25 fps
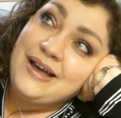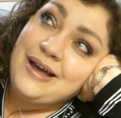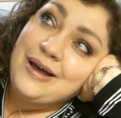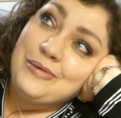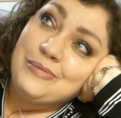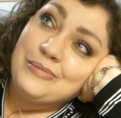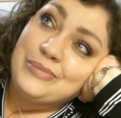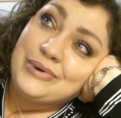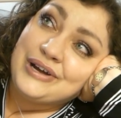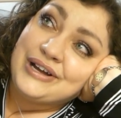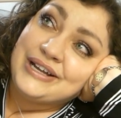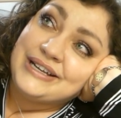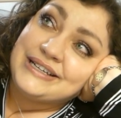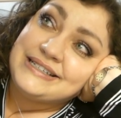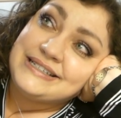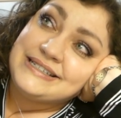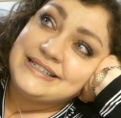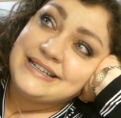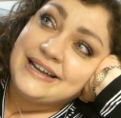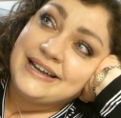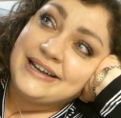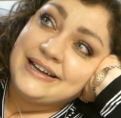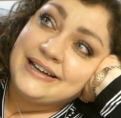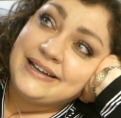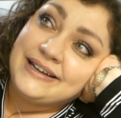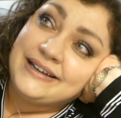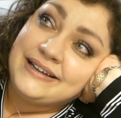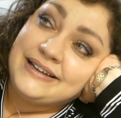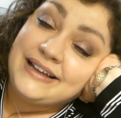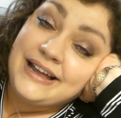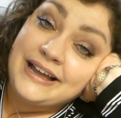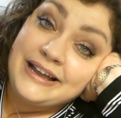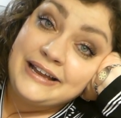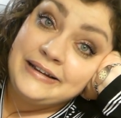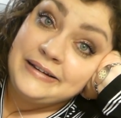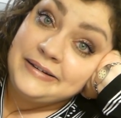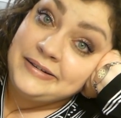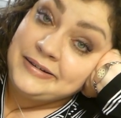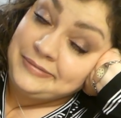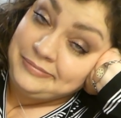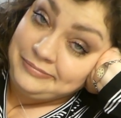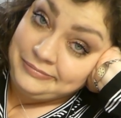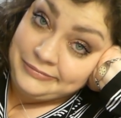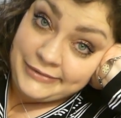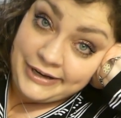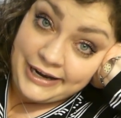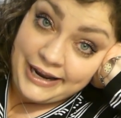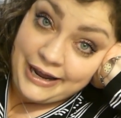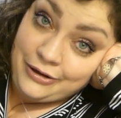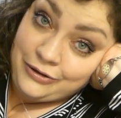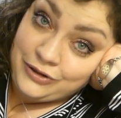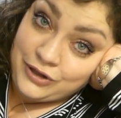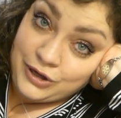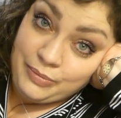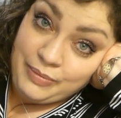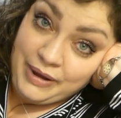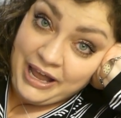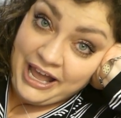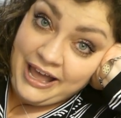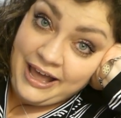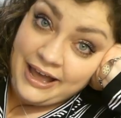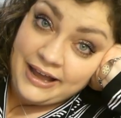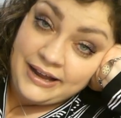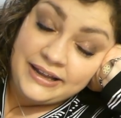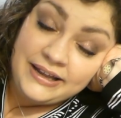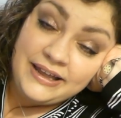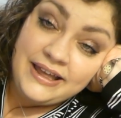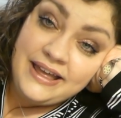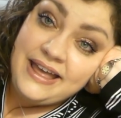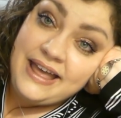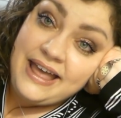but uh, I, now they're back.